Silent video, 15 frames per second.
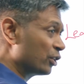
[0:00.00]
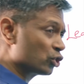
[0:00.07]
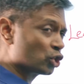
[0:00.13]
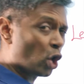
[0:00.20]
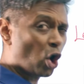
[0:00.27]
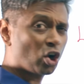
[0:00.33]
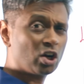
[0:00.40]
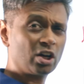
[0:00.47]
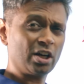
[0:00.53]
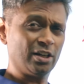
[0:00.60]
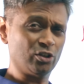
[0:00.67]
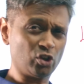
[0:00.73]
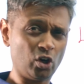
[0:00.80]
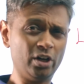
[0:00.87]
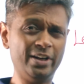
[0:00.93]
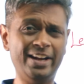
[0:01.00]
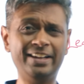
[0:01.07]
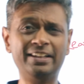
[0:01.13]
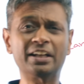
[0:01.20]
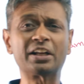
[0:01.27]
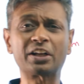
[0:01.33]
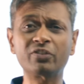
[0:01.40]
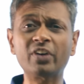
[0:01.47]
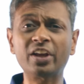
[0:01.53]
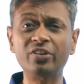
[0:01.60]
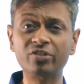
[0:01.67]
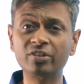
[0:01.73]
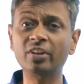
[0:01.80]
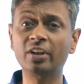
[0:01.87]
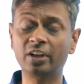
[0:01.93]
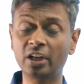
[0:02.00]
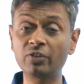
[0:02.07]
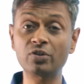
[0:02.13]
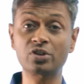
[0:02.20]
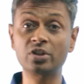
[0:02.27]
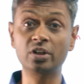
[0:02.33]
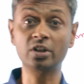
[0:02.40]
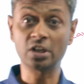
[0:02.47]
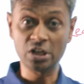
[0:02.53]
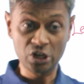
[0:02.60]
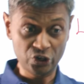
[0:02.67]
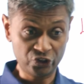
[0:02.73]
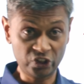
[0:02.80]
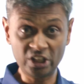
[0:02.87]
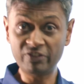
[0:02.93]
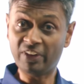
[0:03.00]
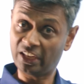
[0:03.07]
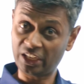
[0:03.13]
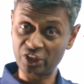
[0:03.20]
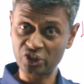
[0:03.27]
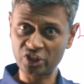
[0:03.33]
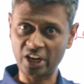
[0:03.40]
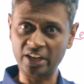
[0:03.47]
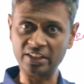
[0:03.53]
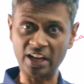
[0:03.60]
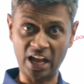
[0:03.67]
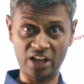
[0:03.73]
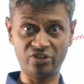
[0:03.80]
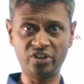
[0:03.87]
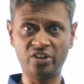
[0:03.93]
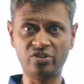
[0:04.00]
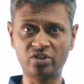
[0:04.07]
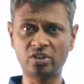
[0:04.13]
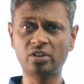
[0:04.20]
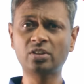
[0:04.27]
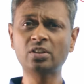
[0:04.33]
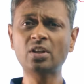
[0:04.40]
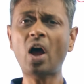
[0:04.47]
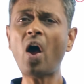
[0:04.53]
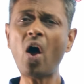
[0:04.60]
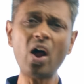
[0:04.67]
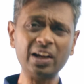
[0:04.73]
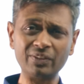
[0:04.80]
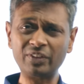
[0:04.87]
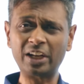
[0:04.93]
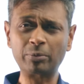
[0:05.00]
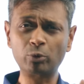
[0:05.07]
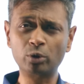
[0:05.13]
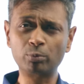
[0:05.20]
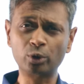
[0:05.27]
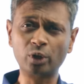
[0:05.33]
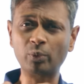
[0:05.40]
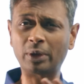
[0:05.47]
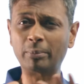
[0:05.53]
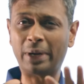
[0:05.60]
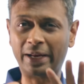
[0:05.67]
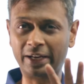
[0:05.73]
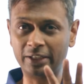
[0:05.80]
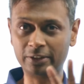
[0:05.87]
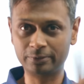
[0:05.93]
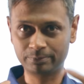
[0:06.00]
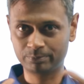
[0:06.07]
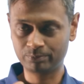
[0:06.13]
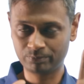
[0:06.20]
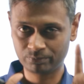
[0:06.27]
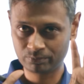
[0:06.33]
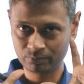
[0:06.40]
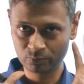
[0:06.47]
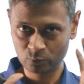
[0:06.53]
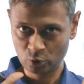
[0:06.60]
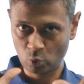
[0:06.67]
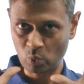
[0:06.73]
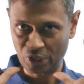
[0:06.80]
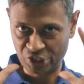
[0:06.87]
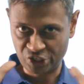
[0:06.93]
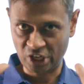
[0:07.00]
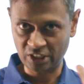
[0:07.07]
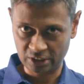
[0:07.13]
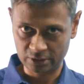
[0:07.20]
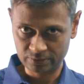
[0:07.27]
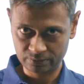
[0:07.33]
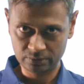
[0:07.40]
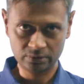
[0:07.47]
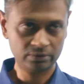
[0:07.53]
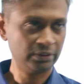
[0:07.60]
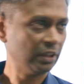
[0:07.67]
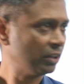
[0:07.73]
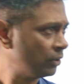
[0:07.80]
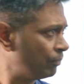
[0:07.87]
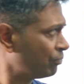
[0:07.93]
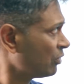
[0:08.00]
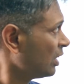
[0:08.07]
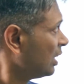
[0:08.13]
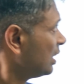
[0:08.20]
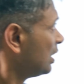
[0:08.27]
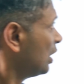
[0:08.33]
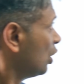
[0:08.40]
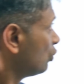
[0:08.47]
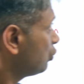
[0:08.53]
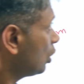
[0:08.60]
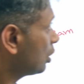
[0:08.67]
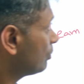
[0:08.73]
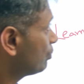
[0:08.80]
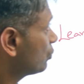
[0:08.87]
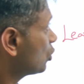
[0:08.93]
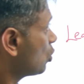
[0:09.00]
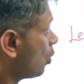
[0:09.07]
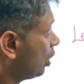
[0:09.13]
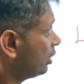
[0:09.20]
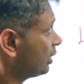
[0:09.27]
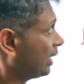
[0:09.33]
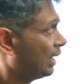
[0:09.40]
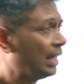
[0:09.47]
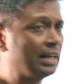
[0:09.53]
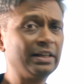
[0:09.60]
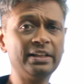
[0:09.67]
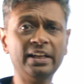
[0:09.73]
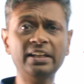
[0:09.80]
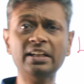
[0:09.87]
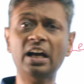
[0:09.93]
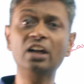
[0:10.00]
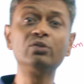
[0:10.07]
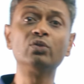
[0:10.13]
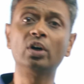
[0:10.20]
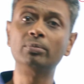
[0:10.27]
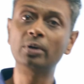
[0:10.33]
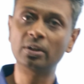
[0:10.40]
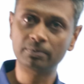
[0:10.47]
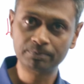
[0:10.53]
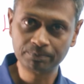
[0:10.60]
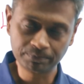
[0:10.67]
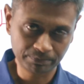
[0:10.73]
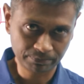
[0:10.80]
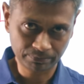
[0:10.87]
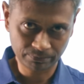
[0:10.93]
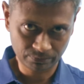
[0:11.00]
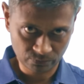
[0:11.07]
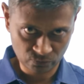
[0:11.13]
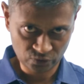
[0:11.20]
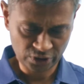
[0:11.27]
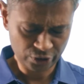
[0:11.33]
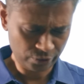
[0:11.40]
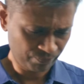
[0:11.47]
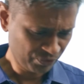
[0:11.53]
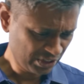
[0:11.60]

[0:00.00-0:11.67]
stock, consolidate, revise, revisit, see where I stand, assess. All of that I'm going to put in one bracket, one chunk. Right? So, for Quant, LRDI, and verbal. Right? So,